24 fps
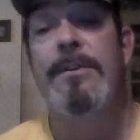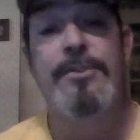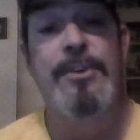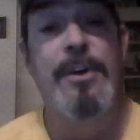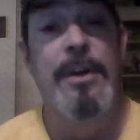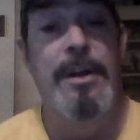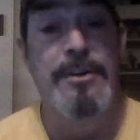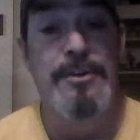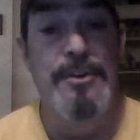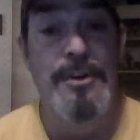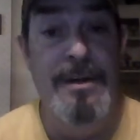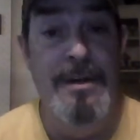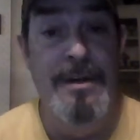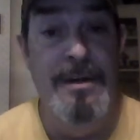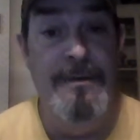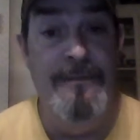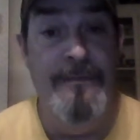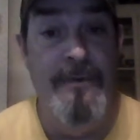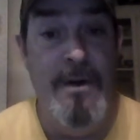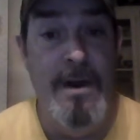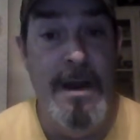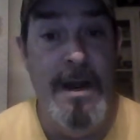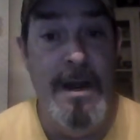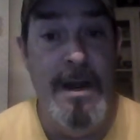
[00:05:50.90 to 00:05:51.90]
chili cheese
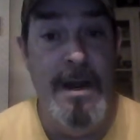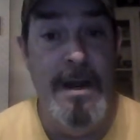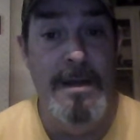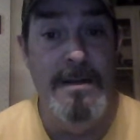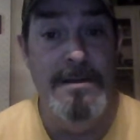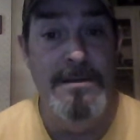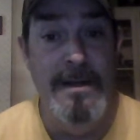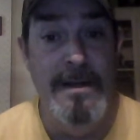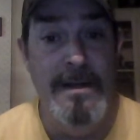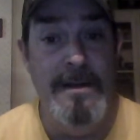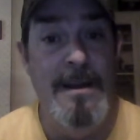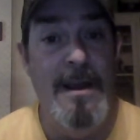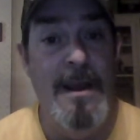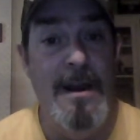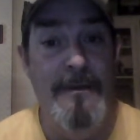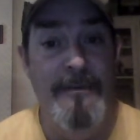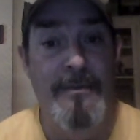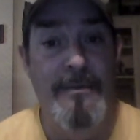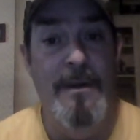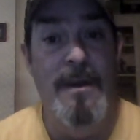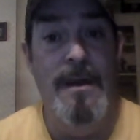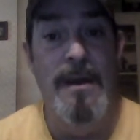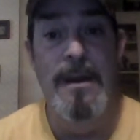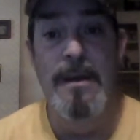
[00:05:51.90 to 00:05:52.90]
fries and that kind
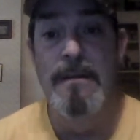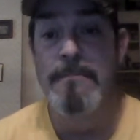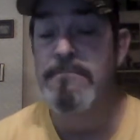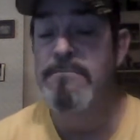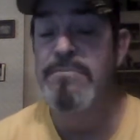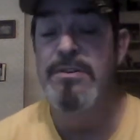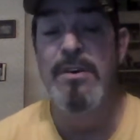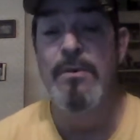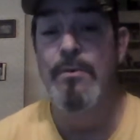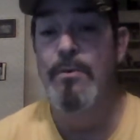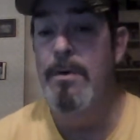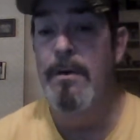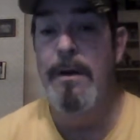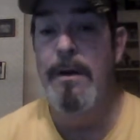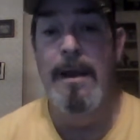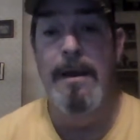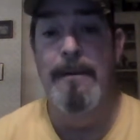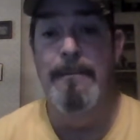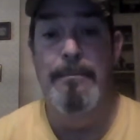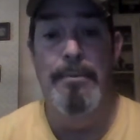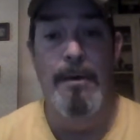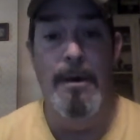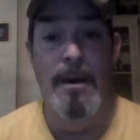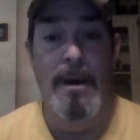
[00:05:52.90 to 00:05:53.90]
of thing. So we'll
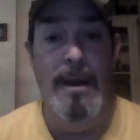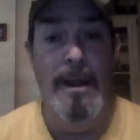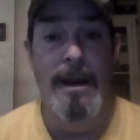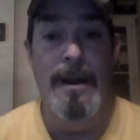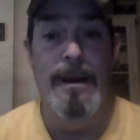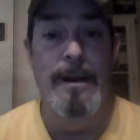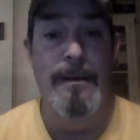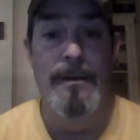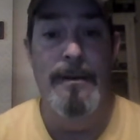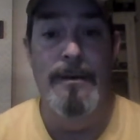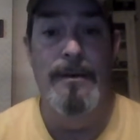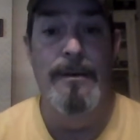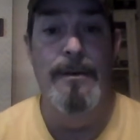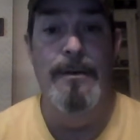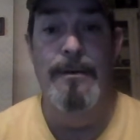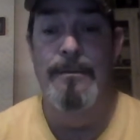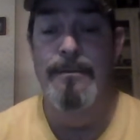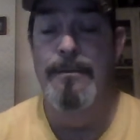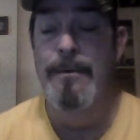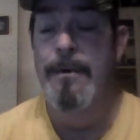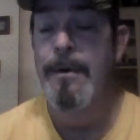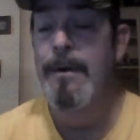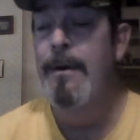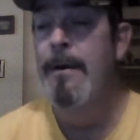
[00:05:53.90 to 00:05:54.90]
have plenty to
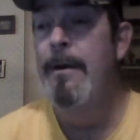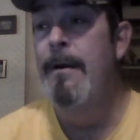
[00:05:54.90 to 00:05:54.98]
do.